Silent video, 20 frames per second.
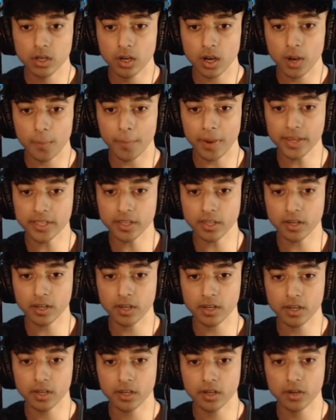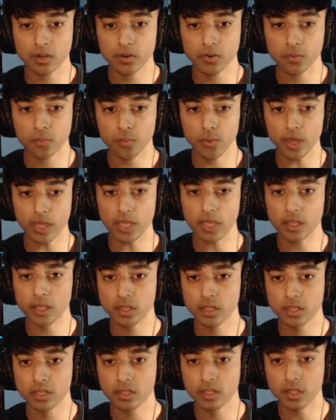Am I gonna... Wait,
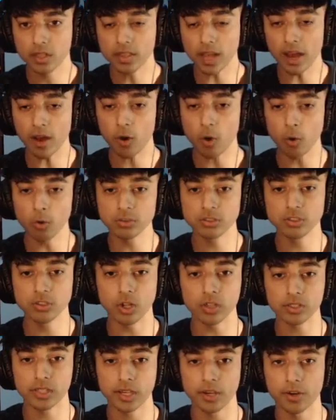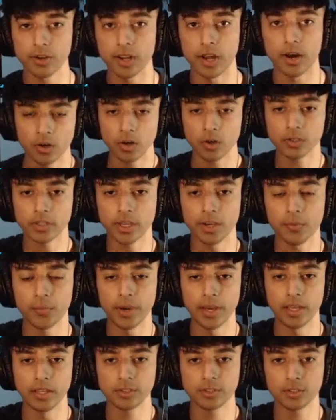that hole's not there now. Okay,
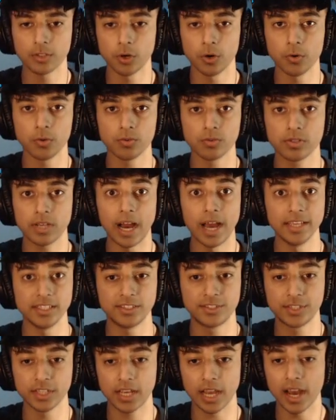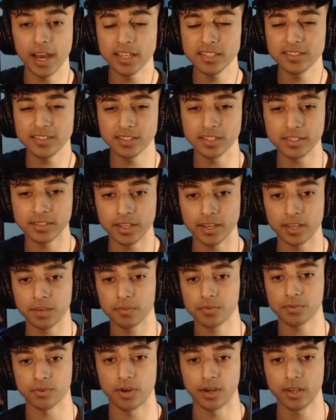wait, so, guys, the guy's in the
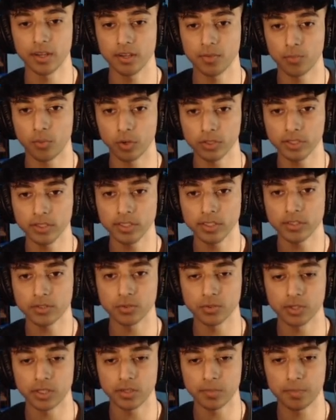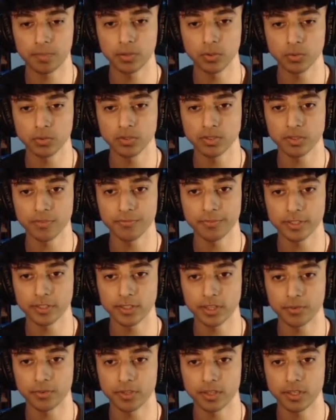tapes, right? What did he do? He pulled something
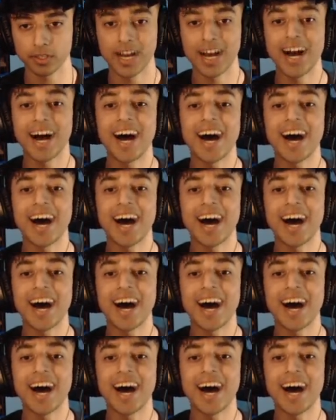down here.